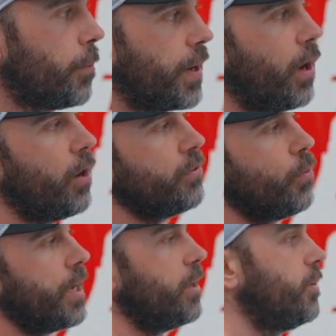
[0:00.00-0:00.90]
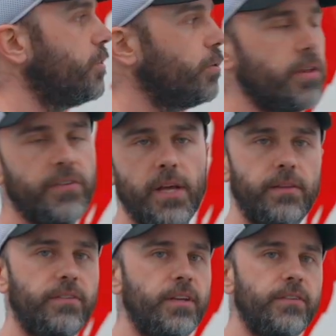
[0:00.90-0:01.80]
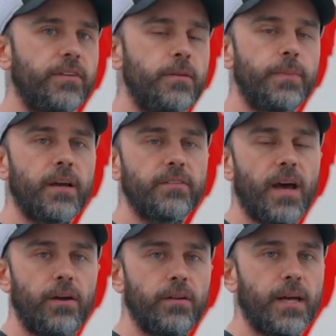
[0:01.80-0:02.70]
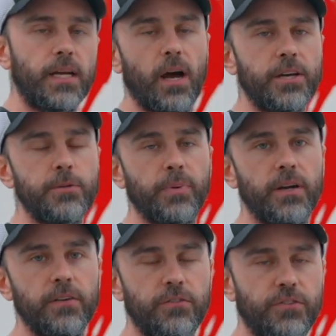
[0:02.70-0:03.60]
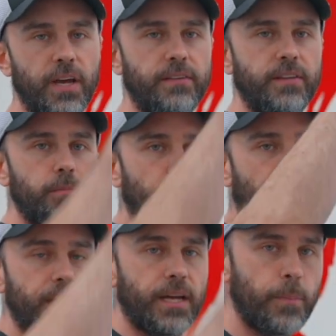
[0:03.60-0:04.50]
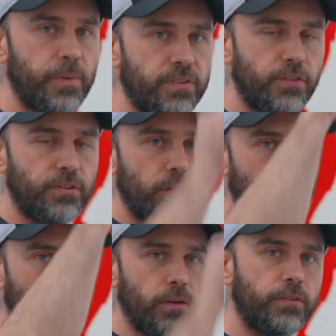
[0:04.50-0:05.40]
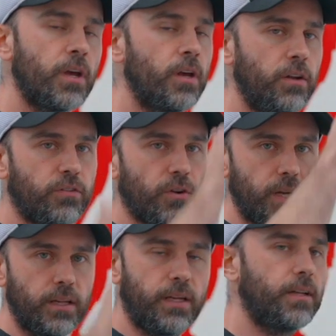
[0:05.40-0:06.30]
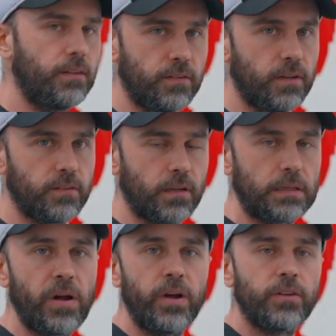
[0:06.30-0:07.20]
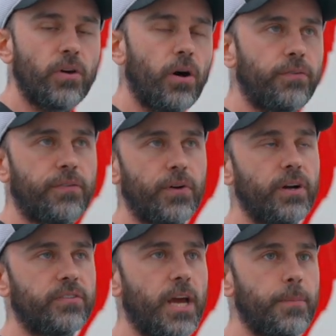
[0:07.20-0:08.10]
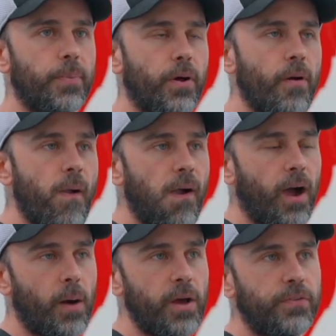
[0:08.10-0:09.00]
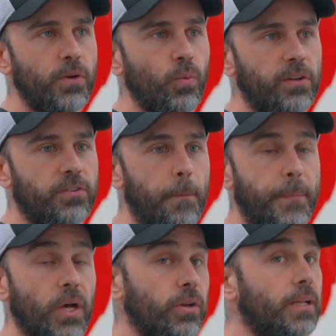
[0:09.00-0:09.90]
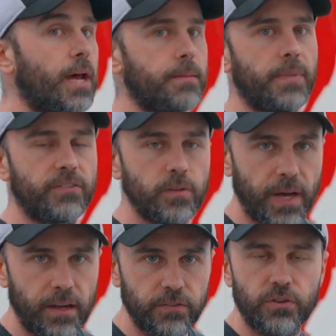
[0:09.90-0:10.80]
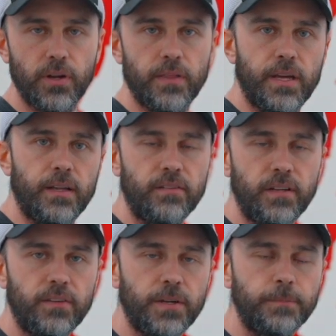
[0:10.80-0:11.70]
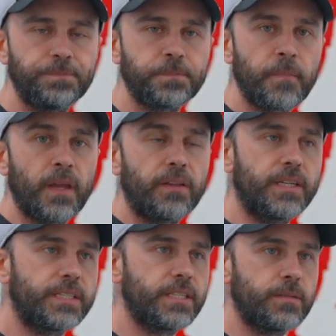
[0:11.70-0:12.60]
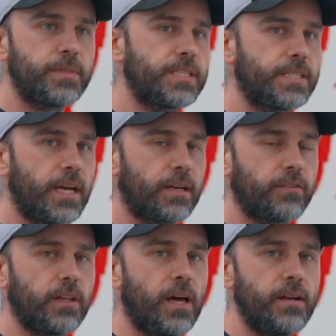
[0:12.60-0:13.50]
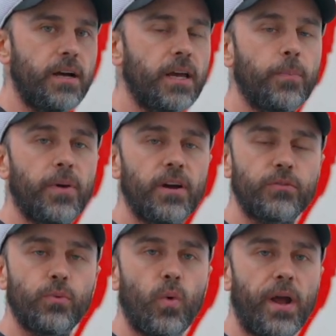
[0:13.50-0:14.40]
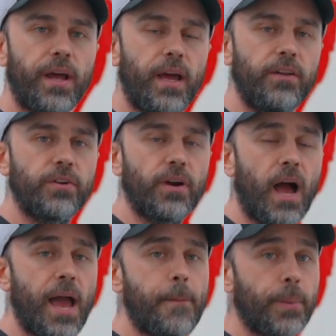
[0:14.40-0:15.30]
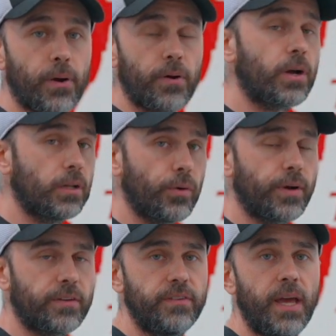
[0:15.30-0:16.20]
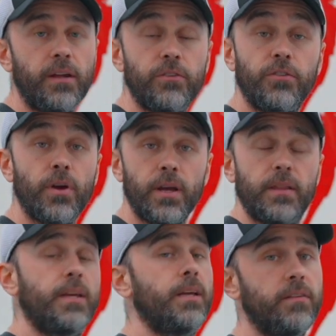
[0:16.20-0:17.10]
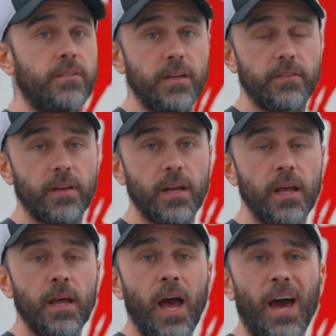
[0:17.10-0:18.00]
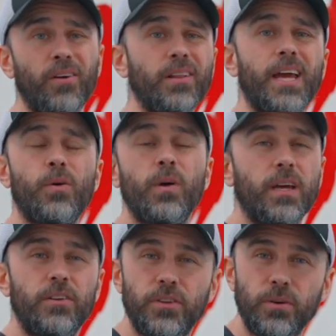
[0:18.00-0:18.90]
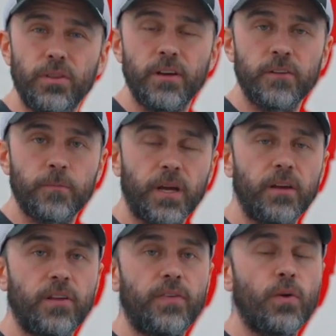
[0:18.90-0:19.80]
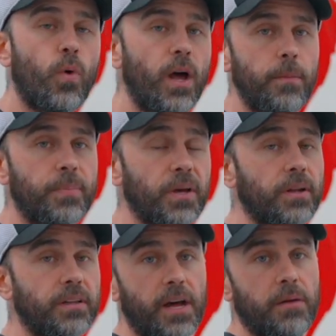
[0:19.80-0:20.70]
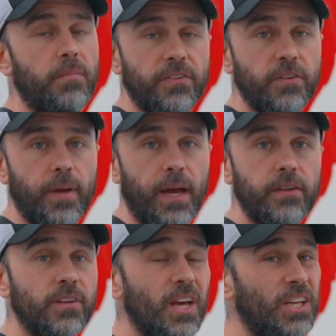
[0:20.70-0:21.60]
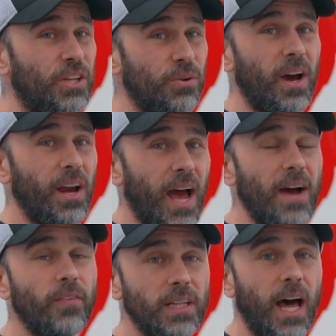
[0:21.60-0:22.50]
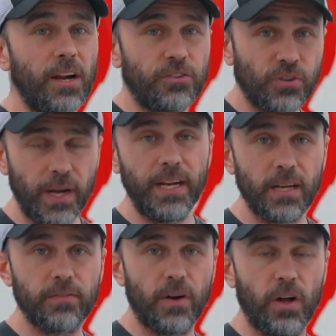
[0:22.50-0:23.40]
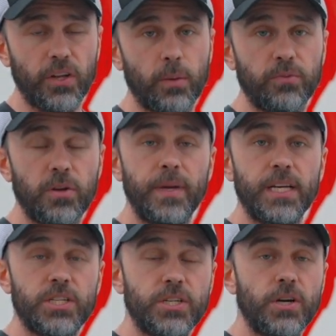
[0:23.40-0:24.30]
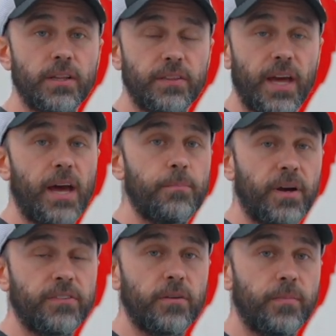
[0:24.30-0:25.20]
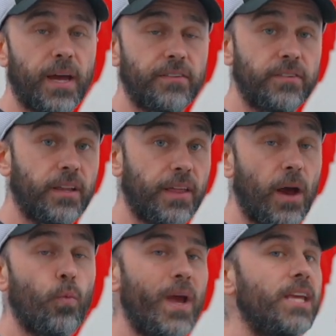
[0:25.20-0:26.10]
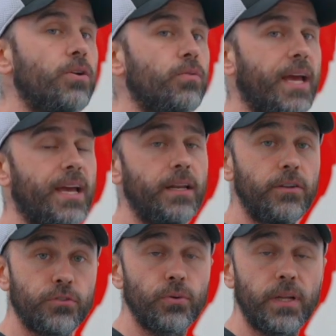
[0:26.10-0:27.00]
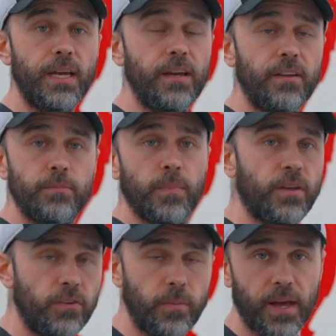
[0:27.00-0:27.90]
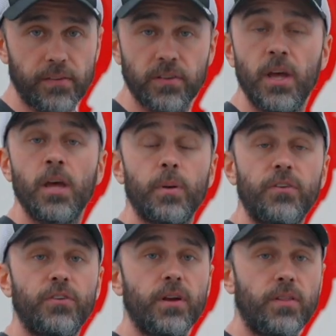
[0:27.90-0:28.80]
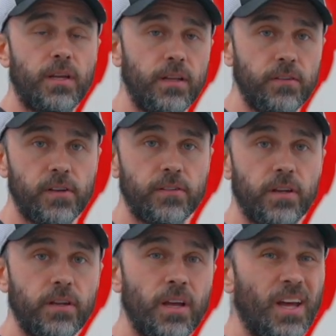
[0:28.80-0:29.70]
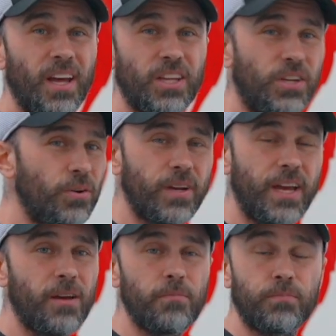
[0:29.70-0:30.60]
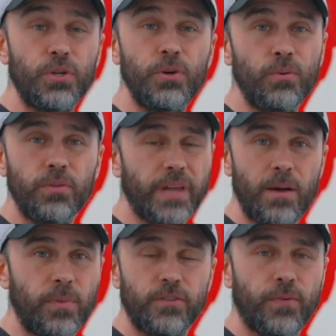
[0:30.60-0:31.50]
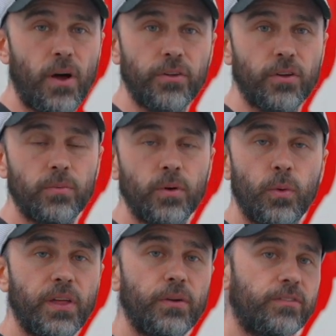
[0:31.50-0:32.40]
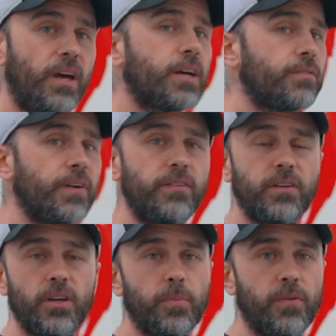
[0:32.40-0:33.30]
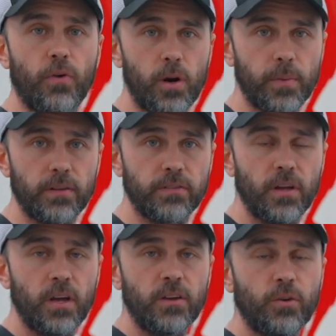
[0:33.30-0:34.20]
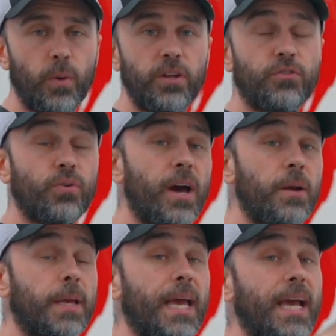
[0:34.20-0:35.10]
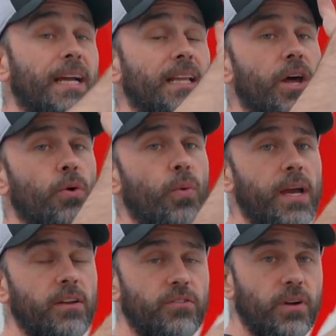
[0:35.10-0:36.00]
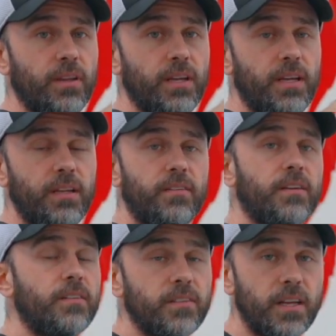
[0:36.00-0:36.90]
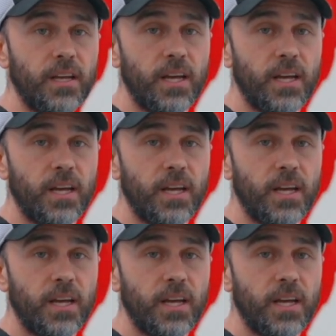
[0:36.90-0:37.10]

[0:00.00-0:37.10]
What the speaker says: But I also want you to do this in season, because I don't like hockey players chasing body composition goals during the in season. So for example, if you want to build a lot of muscle mass during the in season, this is a mistake, because a lot of hockey players will want to enter a hypercaloric state during the in-season. I don't like when they do this, because if you want to build a lot of muscle mass, you got to have a lot of training volume to make sure that that muscle mass, that weight you gain, truly is muscle mass. But during the in-season, you can't do that much volume without sacrificing your performance. So when you try to gain a lot of weight during the in-season,